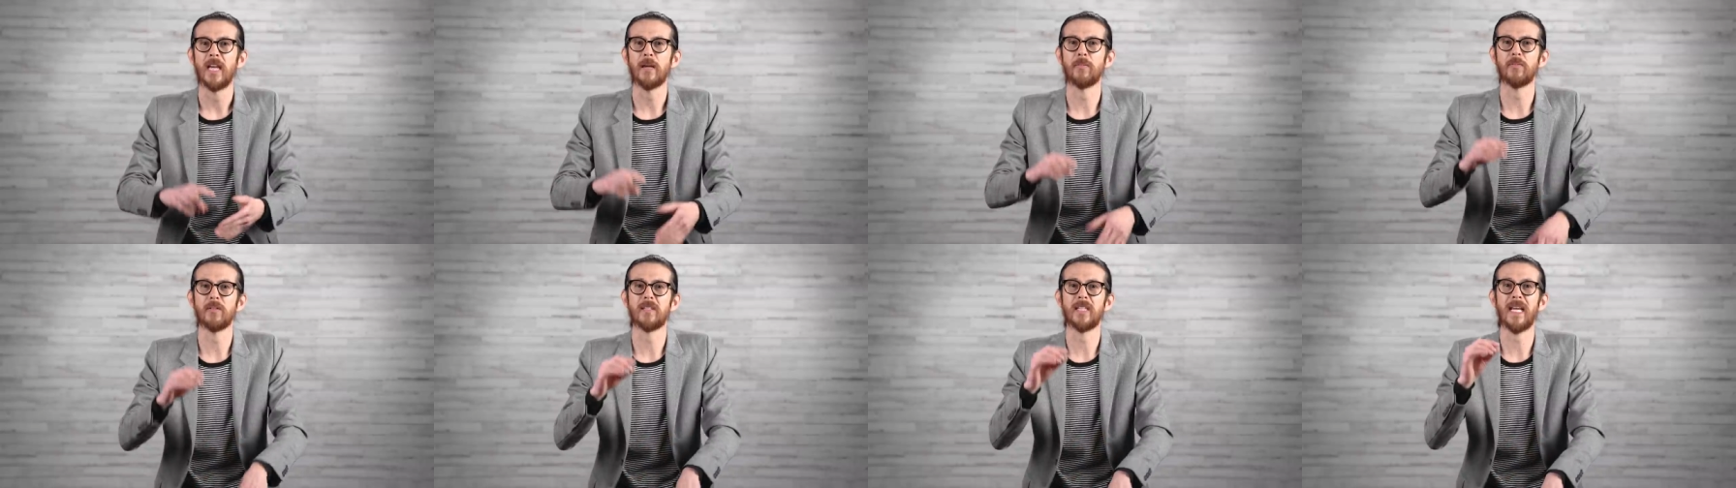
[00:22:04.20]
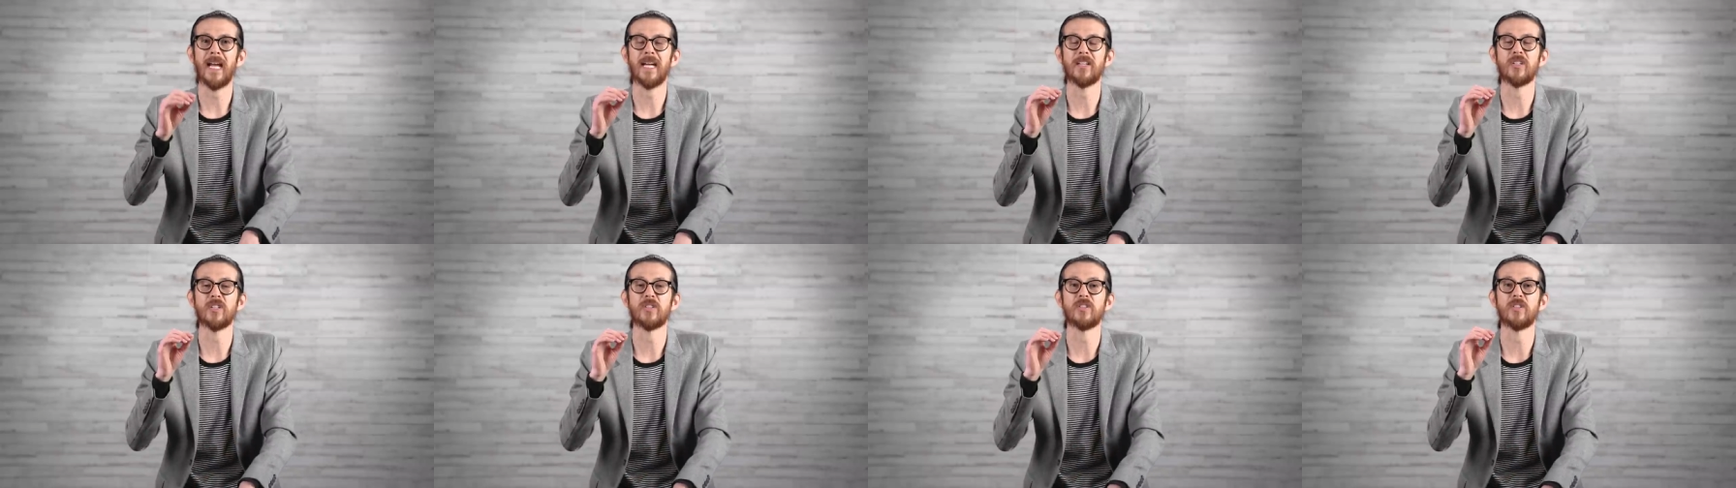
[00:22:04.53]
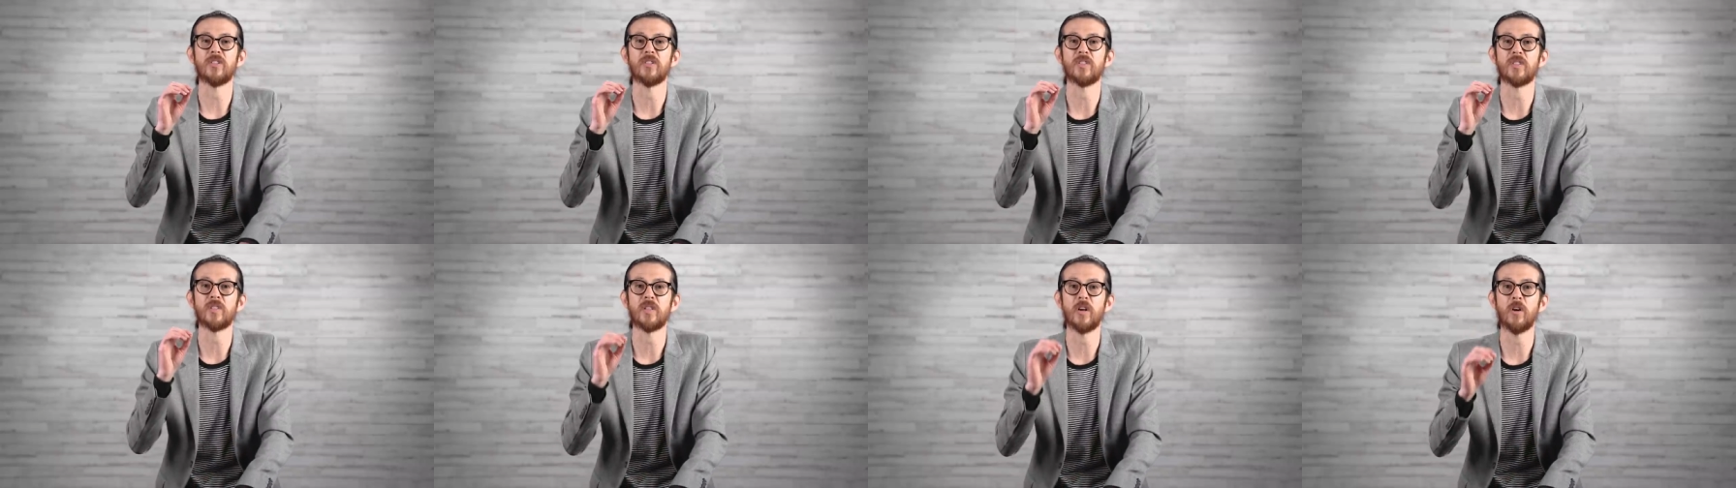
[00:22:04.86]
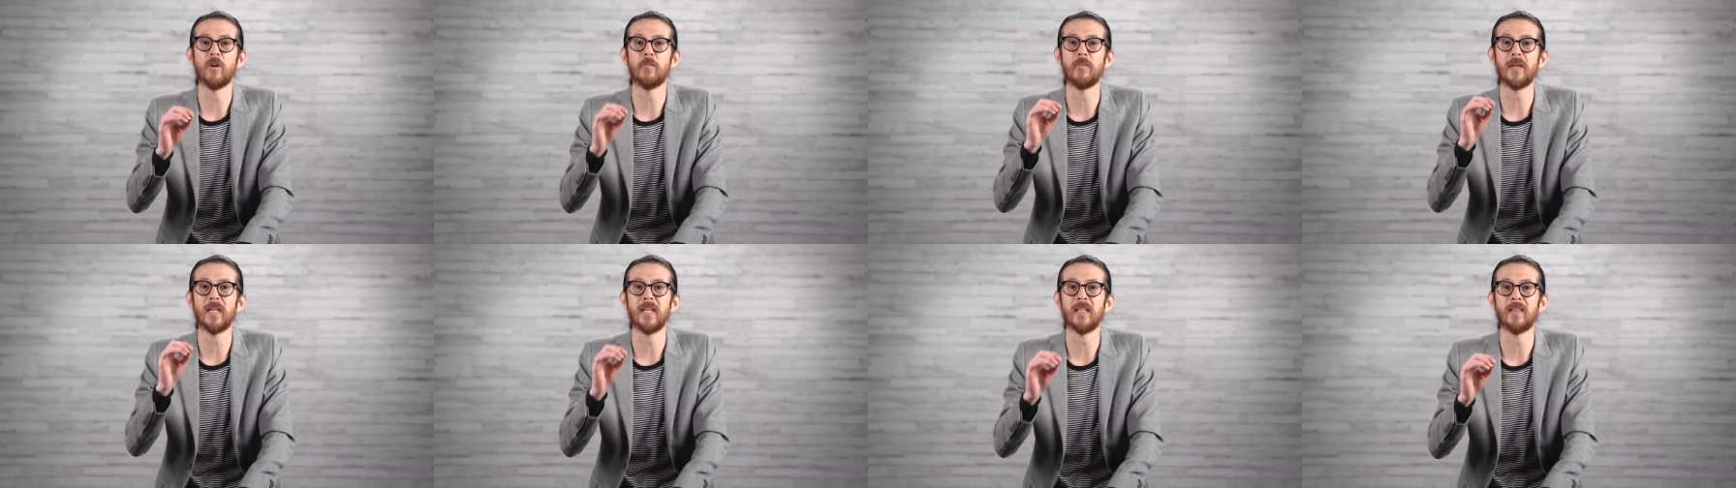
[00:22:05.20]
It attaches to
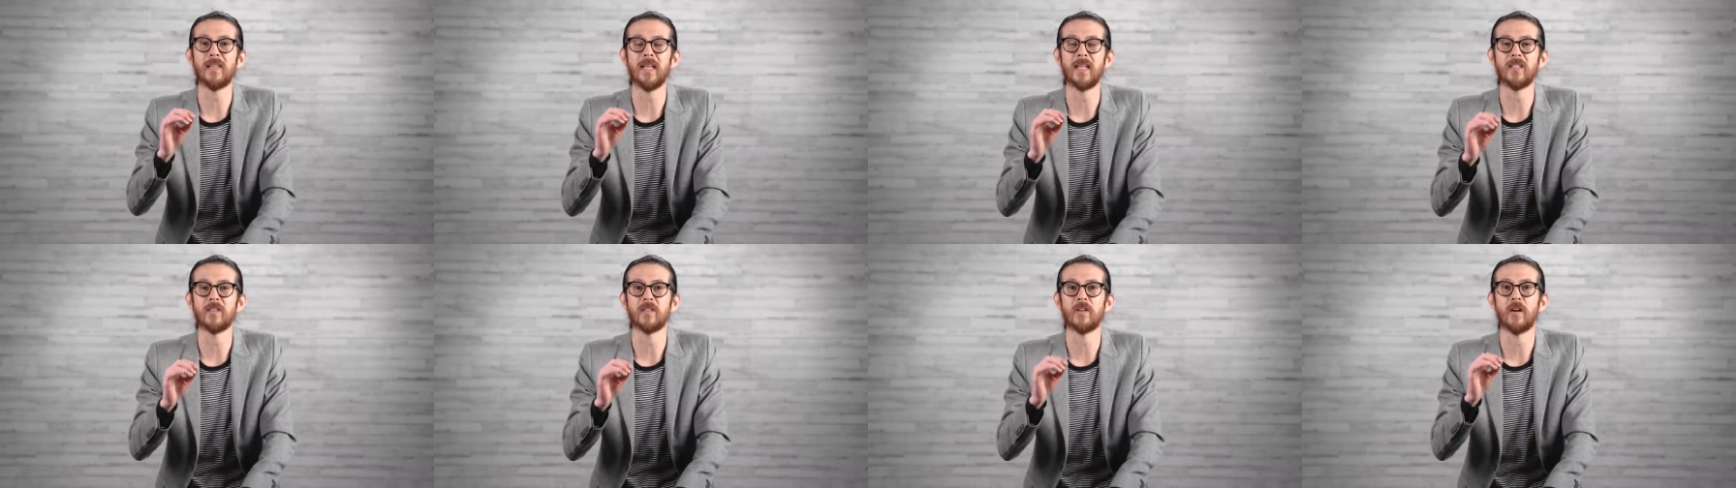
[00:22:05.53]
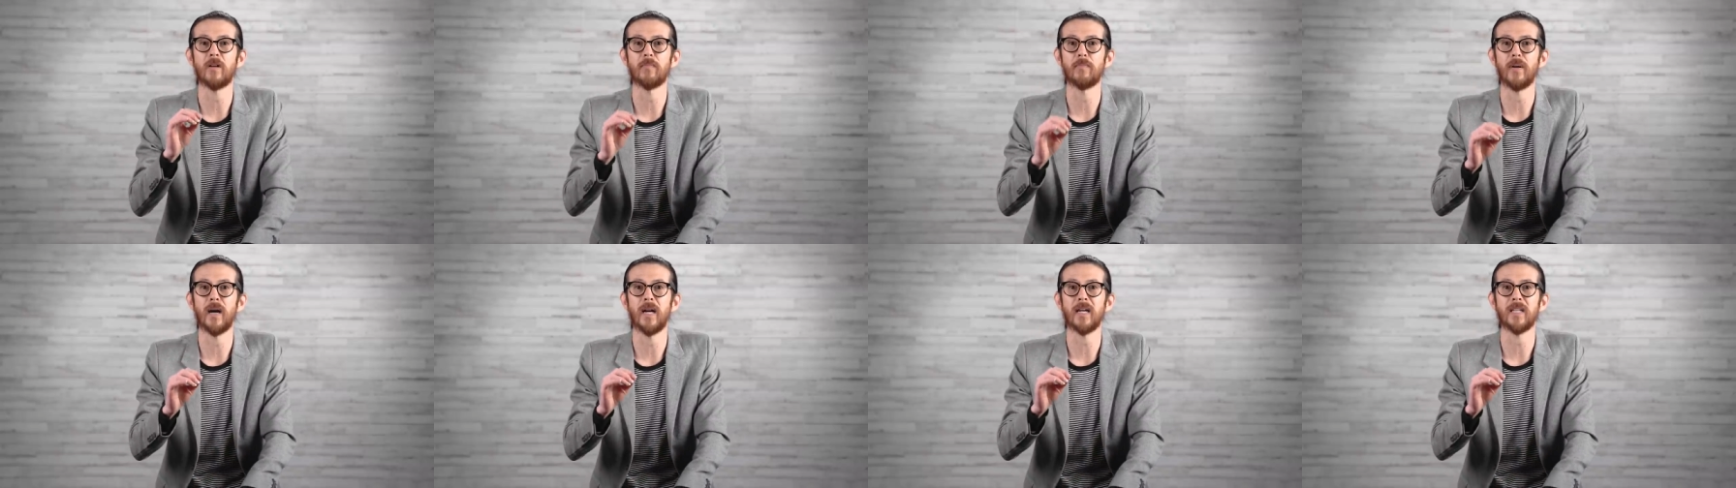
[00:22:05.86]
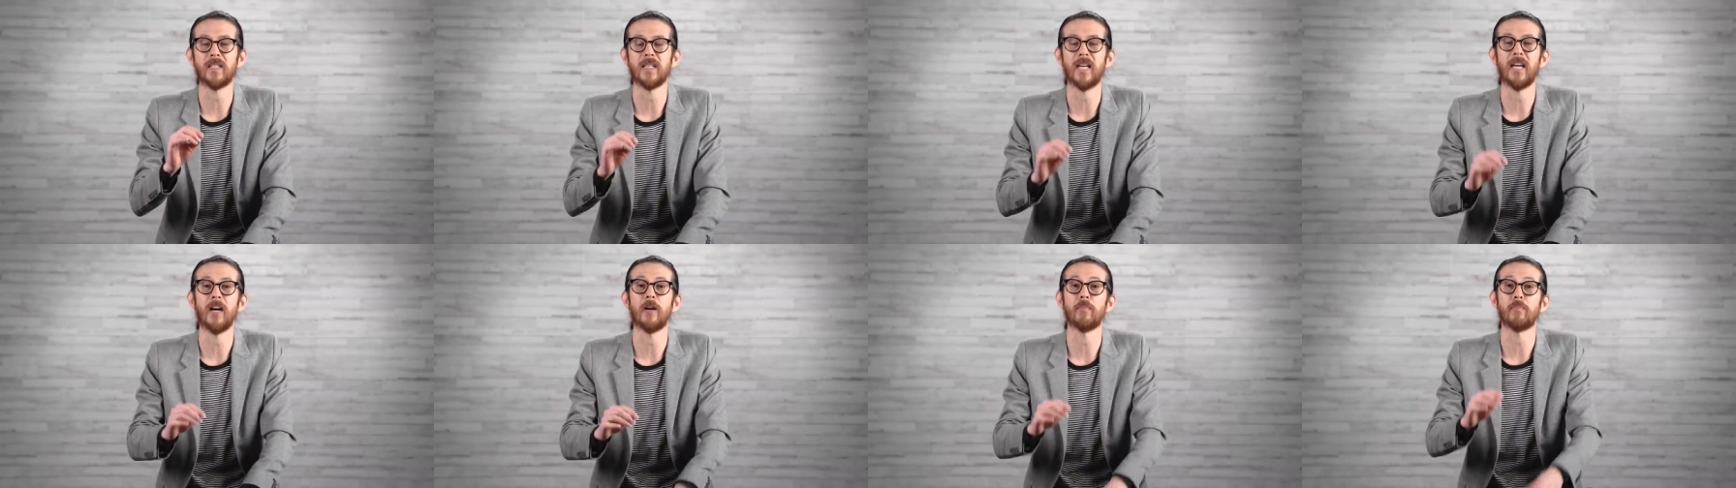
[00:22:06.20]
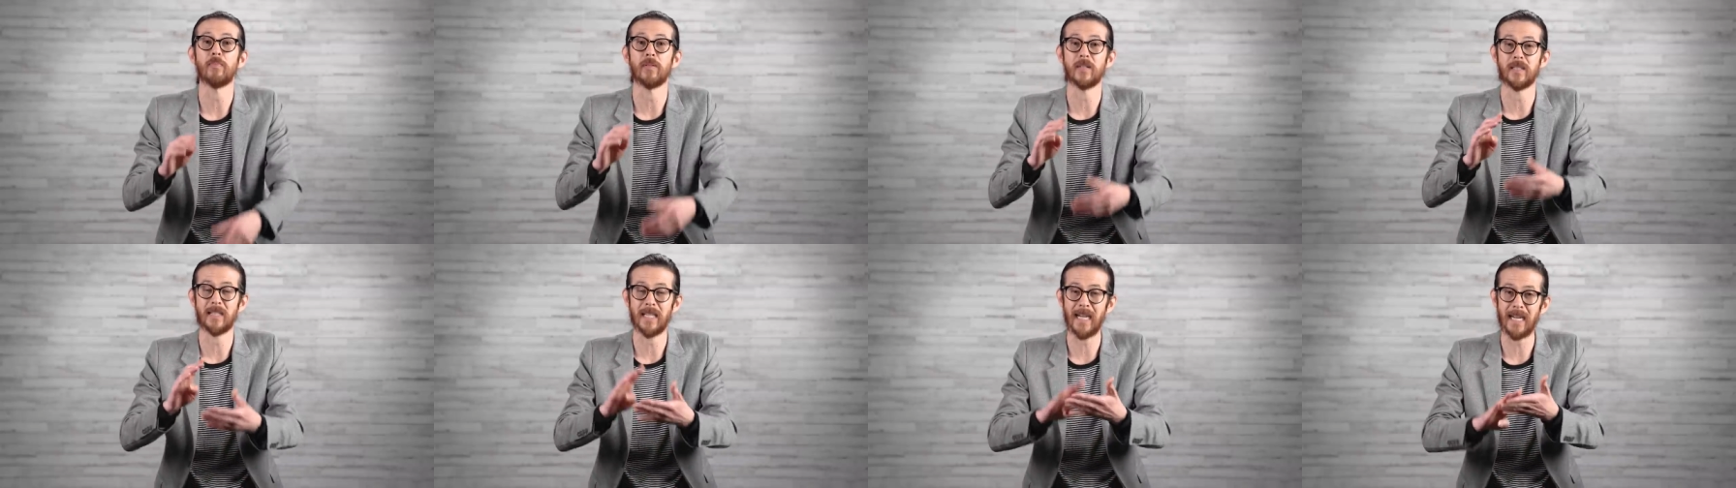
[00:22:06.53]
so many things in our body to help
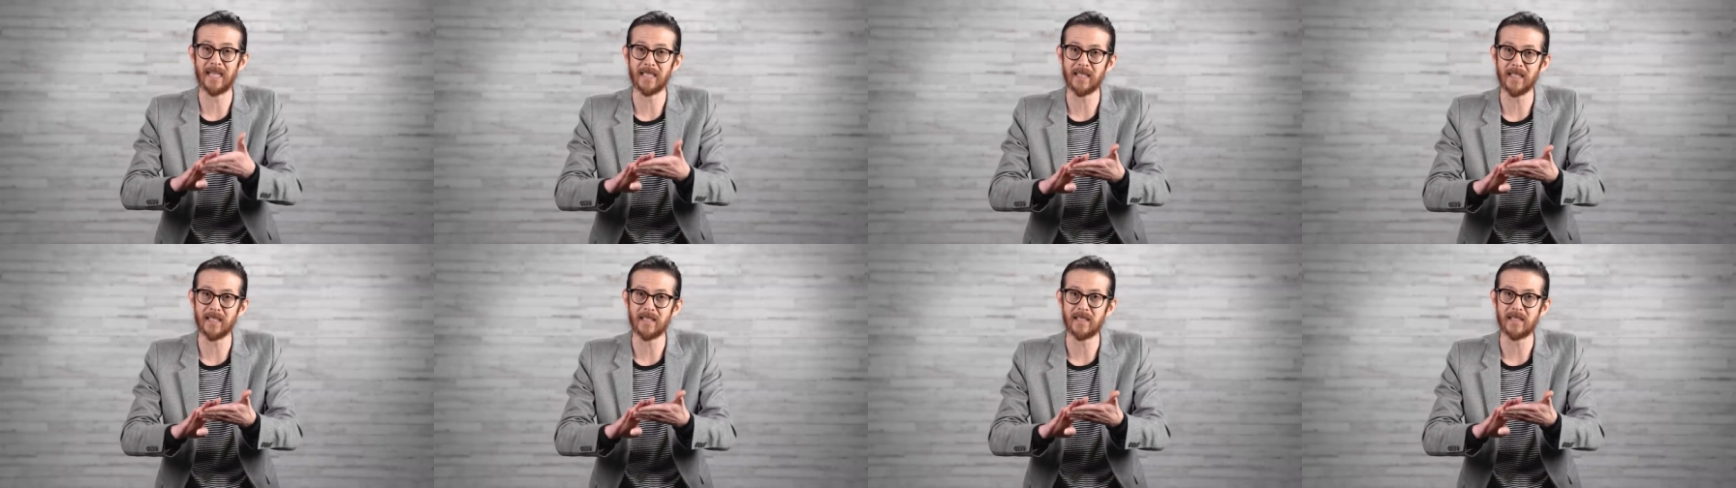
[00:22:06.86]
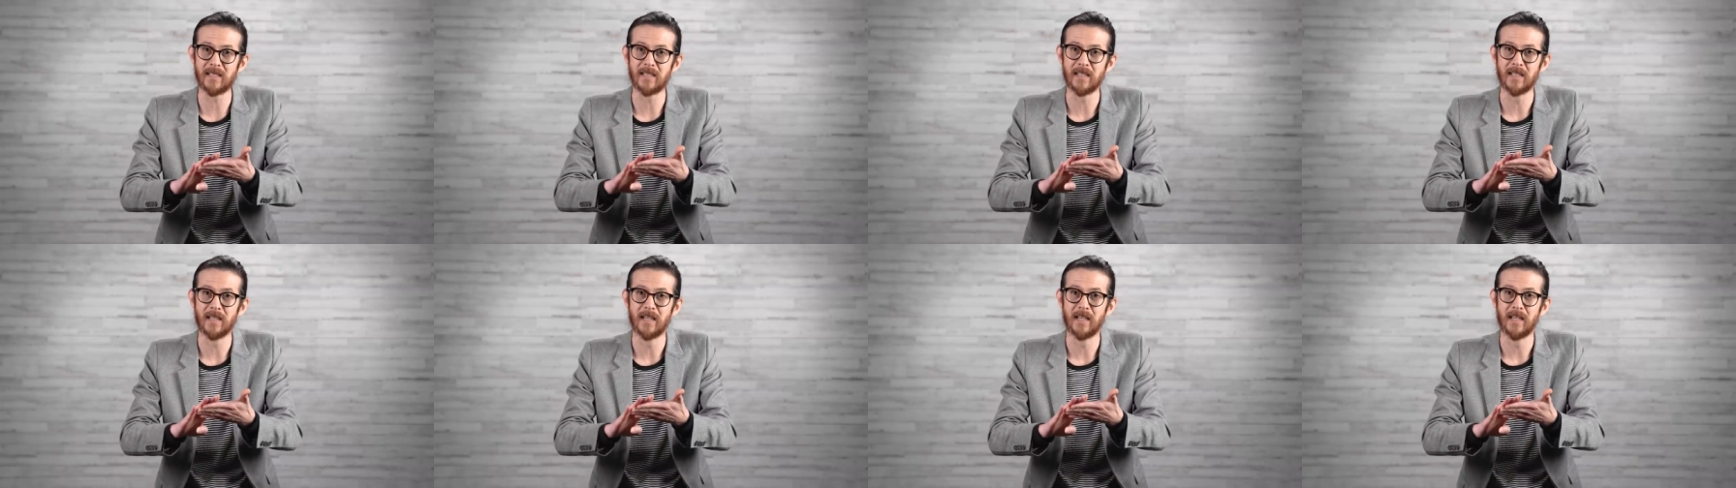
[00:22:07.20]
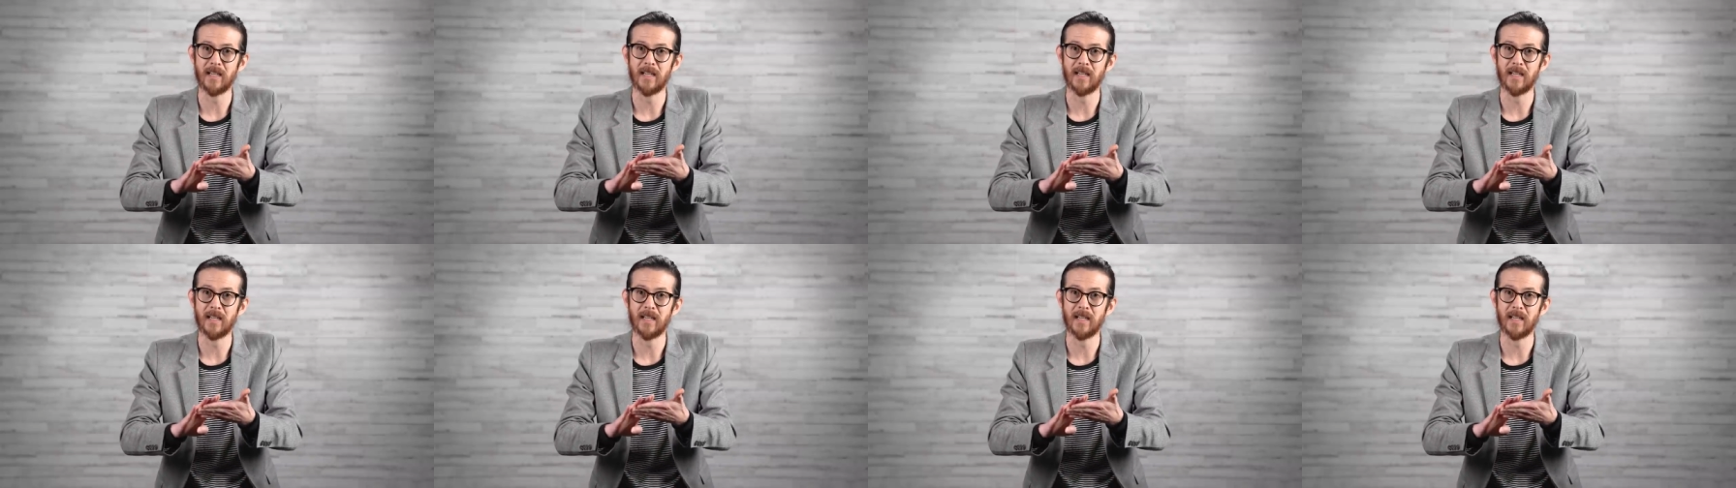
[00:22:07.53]
protect us.